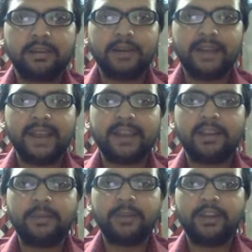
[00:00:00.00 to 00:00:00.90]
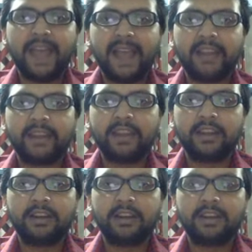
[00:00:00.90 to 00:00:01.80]
like computer
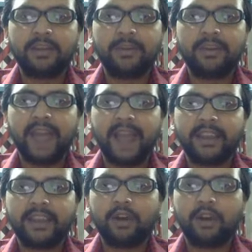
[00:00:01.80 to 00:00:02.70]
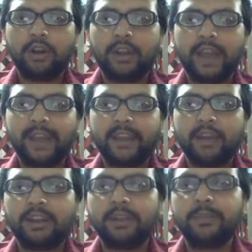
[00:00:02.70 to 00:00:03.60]
hacking or hacking
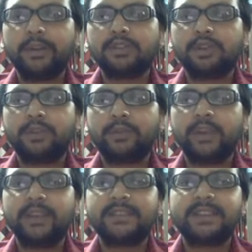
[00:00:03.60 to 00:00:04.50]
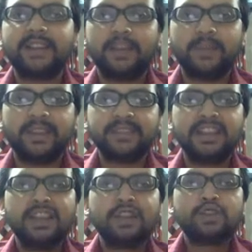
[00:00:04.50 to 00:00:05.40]
on computer software's database.
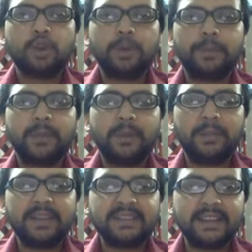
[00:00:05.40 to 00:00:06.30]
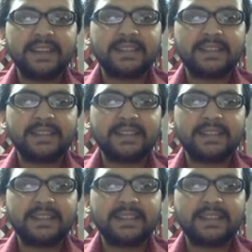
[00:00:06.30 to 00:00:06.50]
So basically